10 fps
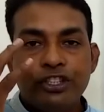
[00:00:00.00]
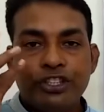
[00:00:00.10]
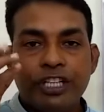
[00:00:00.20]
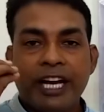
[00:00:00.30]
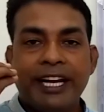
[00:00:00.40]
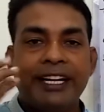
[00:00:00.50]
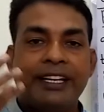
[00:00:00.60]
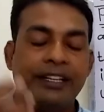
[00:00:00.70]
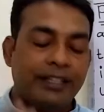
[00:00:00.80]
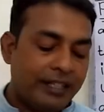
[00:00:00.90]
shine.
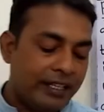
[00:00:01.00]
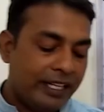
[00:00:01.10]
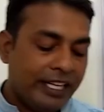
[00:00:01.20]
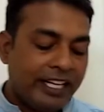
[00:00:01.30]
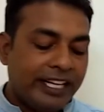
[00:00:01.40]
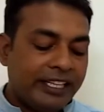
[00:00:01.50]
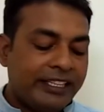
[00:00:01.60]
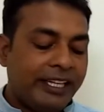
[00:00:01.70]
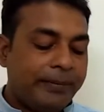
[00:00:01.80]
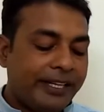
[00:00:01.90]

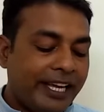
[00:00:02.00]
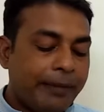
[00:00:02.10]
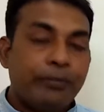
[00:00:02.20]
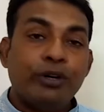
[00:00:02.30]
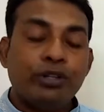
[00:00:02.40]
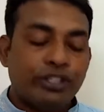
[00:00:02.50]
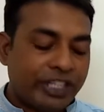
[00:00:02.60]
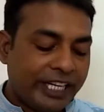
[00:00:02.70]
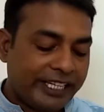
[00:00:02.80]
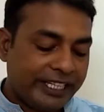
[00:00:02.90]
They became more
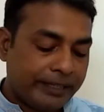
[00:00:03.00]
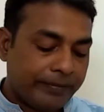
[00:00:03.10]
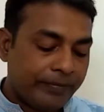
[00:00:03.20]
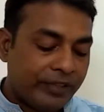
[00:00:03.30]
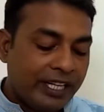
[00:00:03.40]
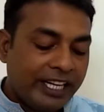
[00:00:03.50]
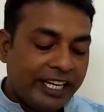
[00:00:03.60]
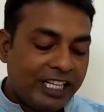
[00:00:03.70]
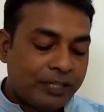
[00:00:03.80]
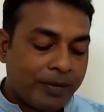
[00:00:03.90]
shining.
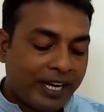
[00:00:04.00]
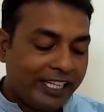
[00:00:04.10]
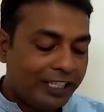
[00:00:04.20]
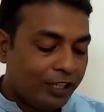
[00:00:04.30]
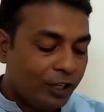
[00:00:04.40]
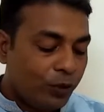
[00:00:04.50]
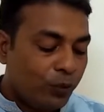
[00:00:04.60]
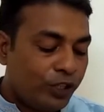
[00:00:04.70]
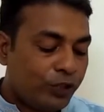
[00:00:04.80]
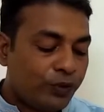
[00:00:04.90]
His mind,
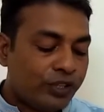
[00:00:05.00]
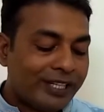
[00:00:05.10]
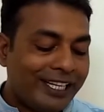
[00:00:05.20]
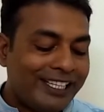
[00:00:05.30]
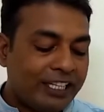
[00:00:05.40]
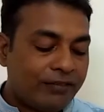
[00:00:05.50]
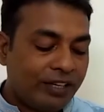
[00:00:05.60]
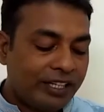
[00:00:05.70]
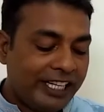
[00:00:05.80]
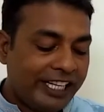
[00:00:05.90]
which was
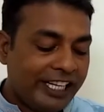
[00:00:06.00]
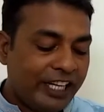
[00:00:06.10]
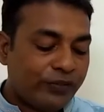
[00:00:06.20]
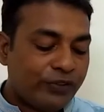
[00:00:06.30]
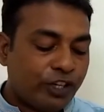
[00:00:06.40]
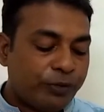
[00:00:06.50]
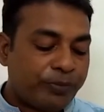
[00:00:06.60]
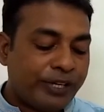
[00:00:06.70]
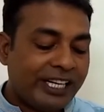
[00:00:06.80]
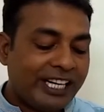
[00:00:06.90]
adequately, if not
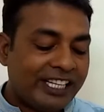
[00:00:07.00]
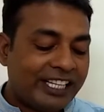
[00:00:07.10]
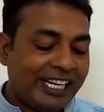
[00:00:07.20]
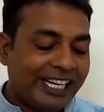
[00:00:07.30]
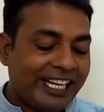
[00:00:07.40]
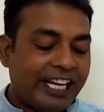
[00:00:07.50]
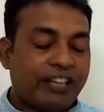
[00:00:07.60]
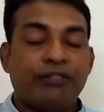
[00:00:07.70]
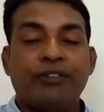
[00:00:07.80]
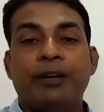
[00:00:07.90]
brilliantly,
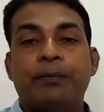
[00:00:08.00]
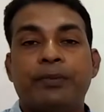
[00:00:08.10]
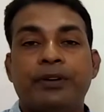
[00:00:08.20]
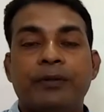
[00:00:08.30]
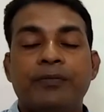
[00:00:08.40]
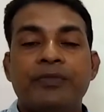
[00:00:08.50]
equipped,